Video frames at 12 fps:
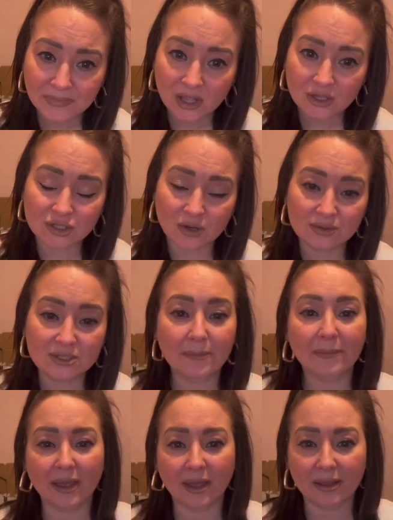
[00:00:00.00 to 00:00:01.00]
So to
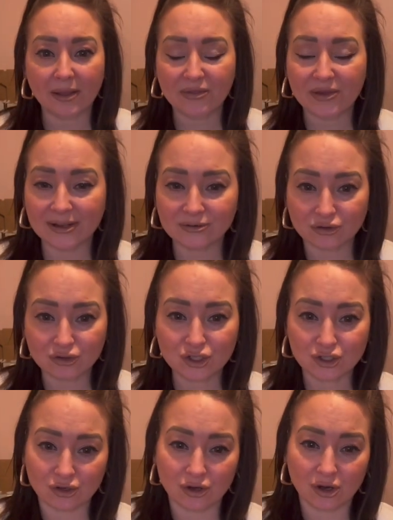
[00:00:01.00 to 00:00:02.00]
me, that does
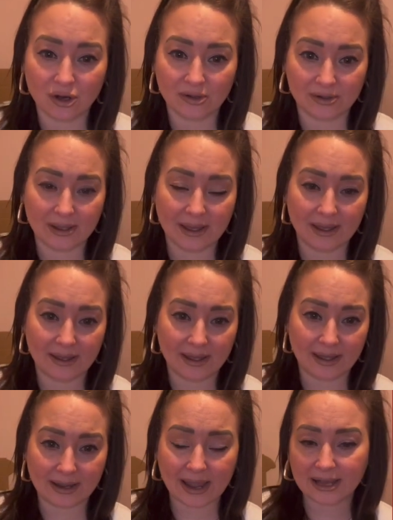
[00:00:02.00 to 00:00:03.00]
show a
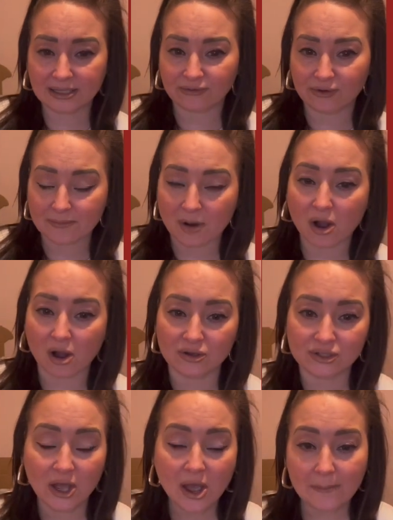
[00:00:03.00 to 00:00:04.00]
kind of remorse.
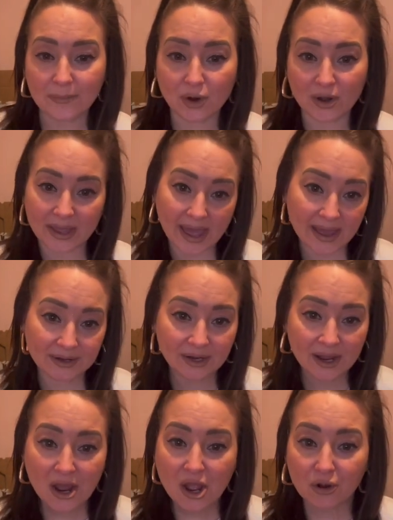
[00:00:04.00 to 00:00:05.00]
But again,
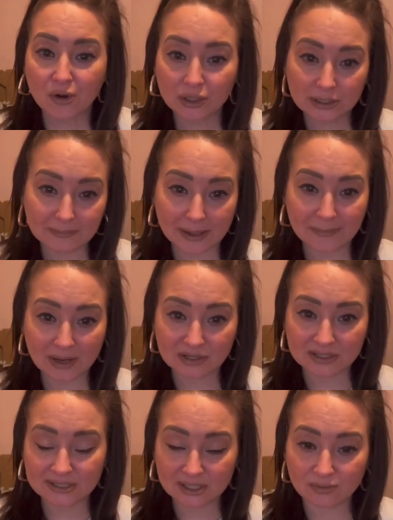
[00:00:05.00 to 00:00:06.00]
could it be because
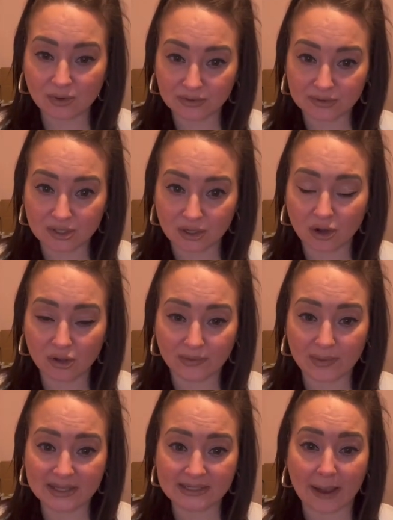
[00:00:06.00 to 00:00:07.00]
he didn't want to go through
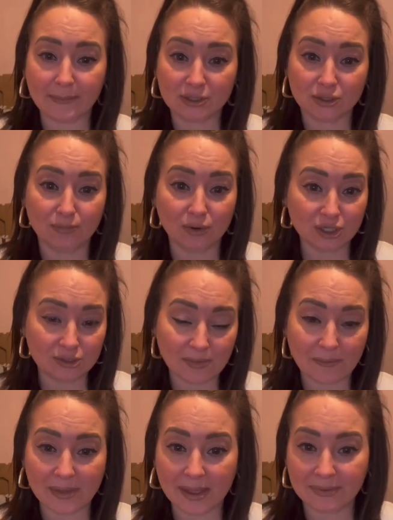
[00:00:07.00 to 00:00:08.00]
this capital punishment?
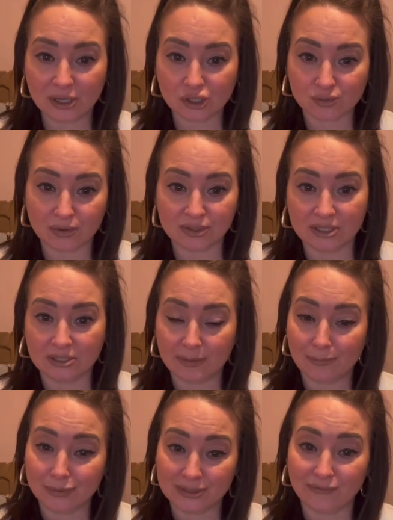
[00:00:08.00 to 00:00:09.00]
Maybe he just wanted to be in
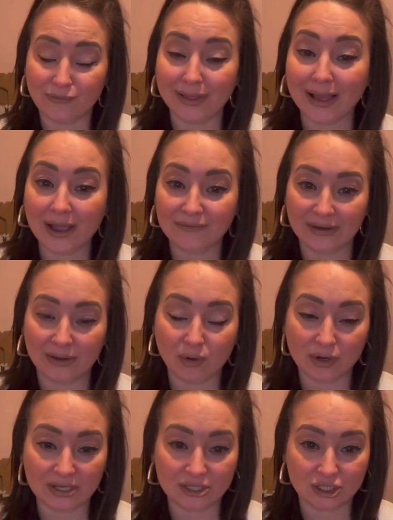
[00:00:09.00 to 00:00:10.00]
prison for life, and he
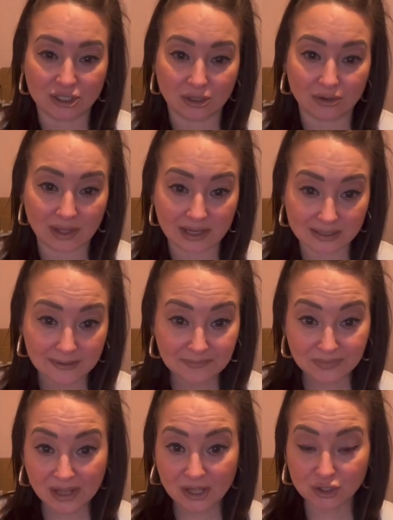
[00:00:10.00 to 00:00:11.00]
wanted to do this
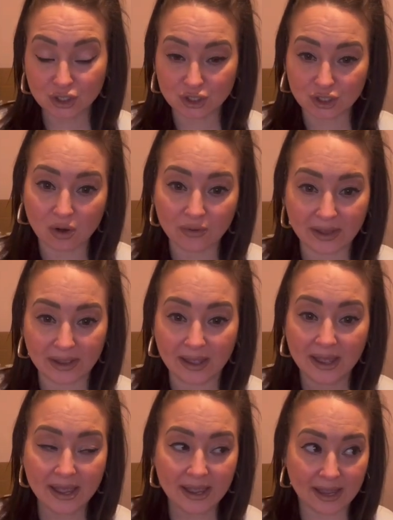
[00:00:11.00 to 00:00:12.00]
to show that
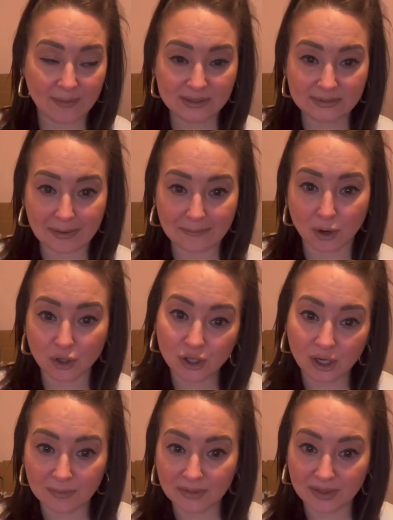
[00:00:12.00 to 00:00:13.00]
it was a bit more
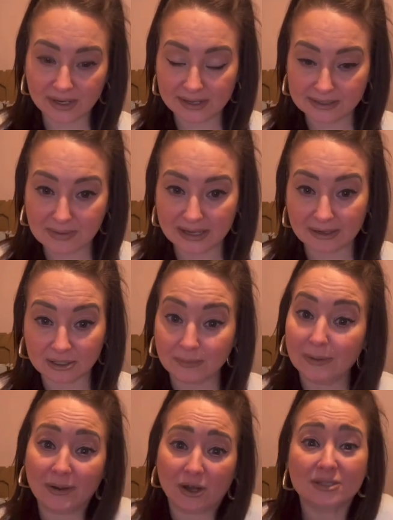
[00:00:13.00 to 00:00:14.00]
human than he's made out to be,
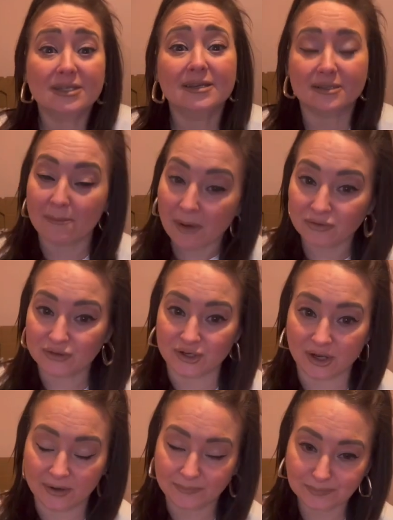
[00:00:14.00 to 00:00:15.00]
because he is a monster.